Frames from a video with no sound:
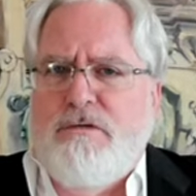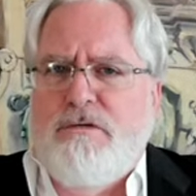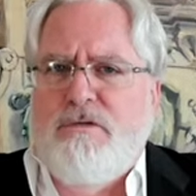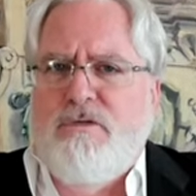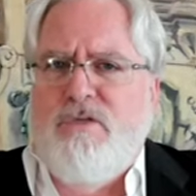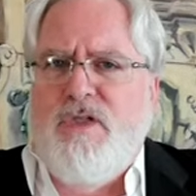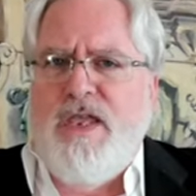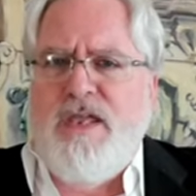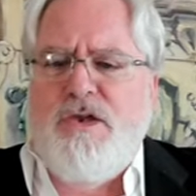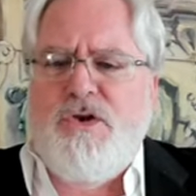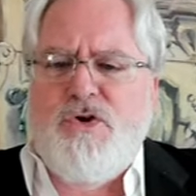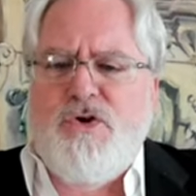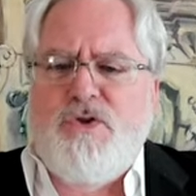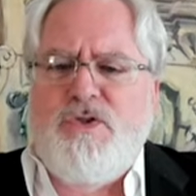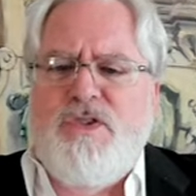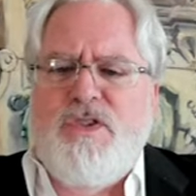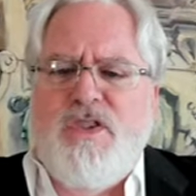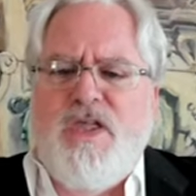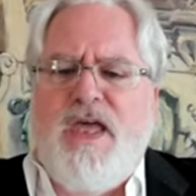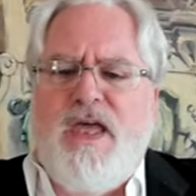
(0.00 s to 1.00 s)
they
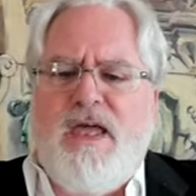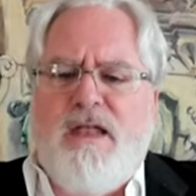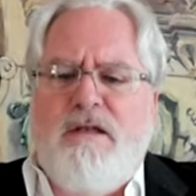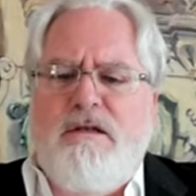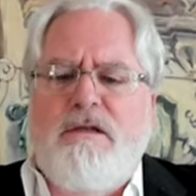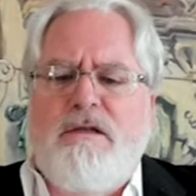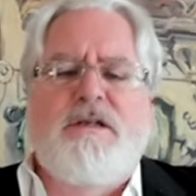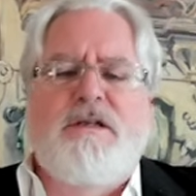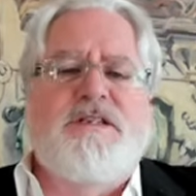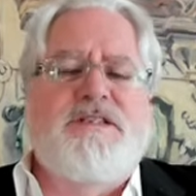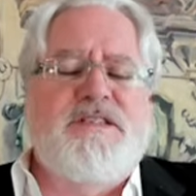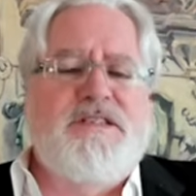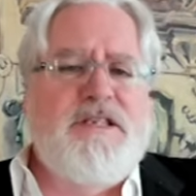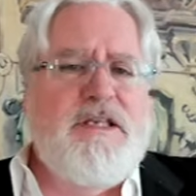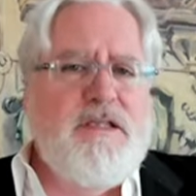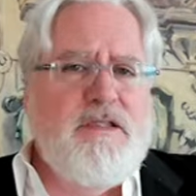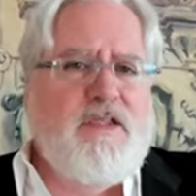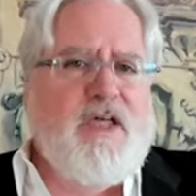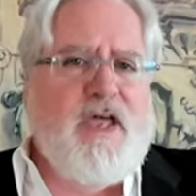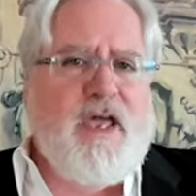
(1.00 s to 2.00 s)
could then
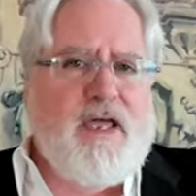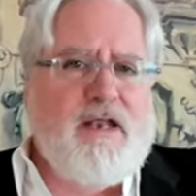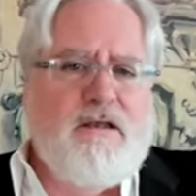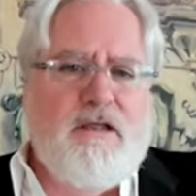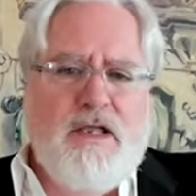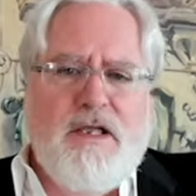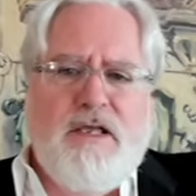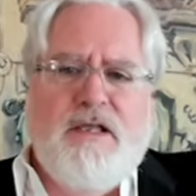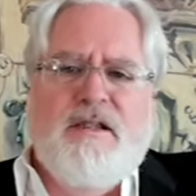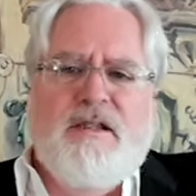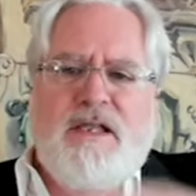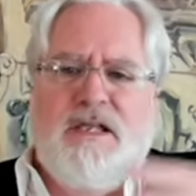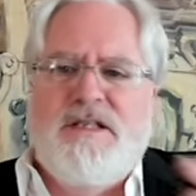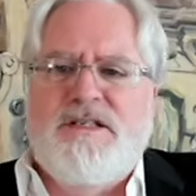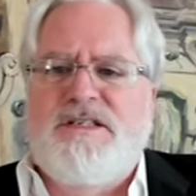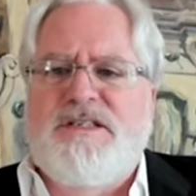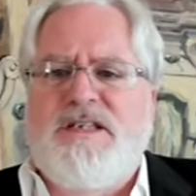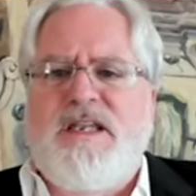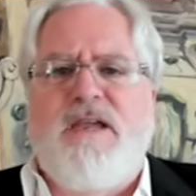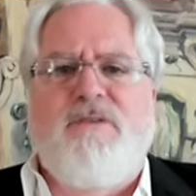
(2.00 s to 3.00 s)
see that. They can
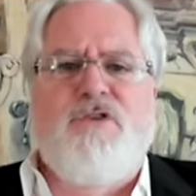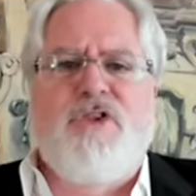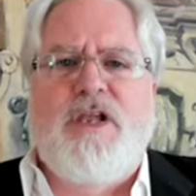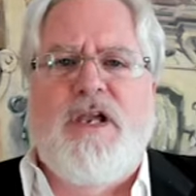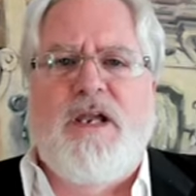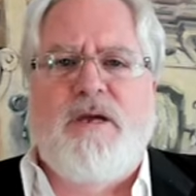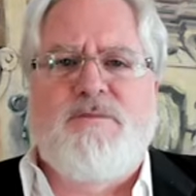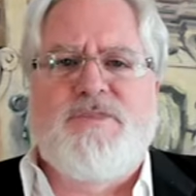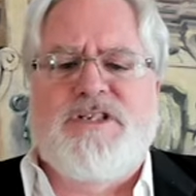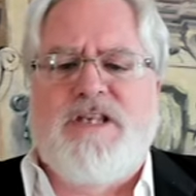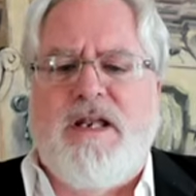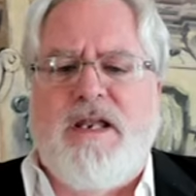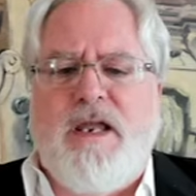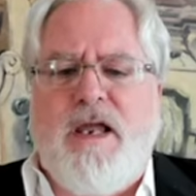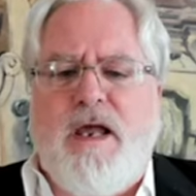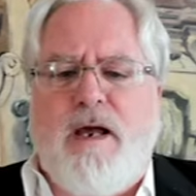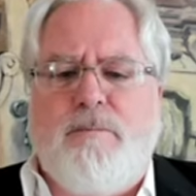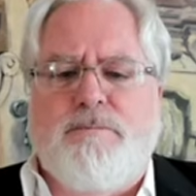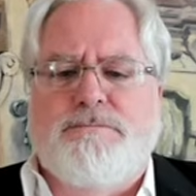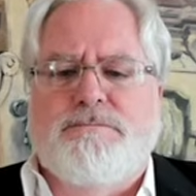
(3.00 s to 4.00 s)
see everything I'm setting
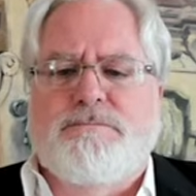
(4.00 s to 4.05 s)
up.